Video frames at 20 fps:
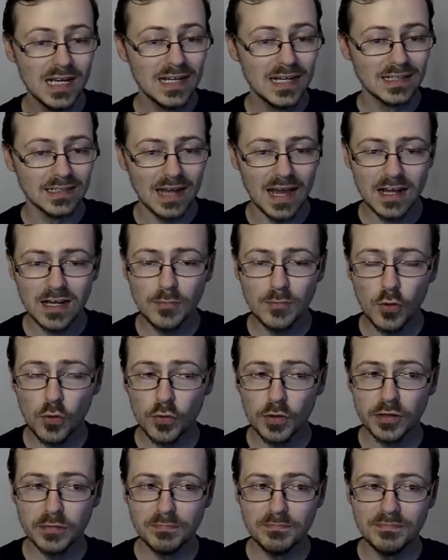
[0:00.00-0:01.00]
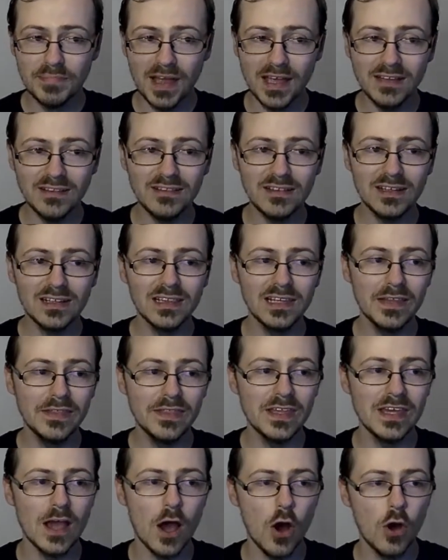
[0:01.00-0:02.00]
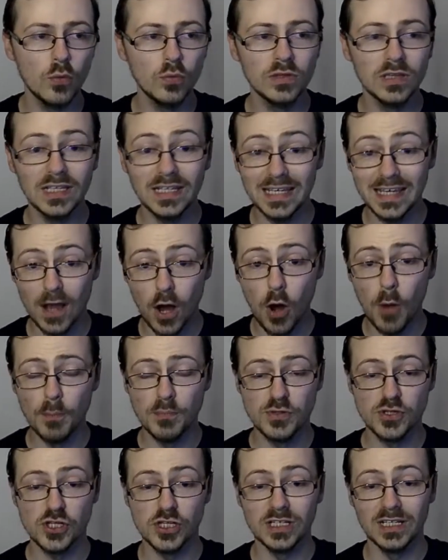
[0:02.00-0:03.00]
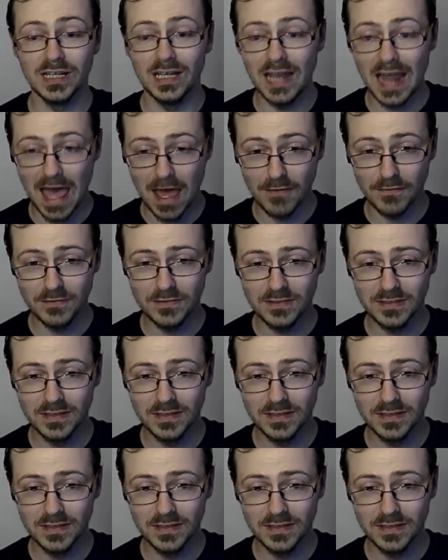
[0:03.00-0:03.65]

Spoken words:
Nakamura is basically the only option left,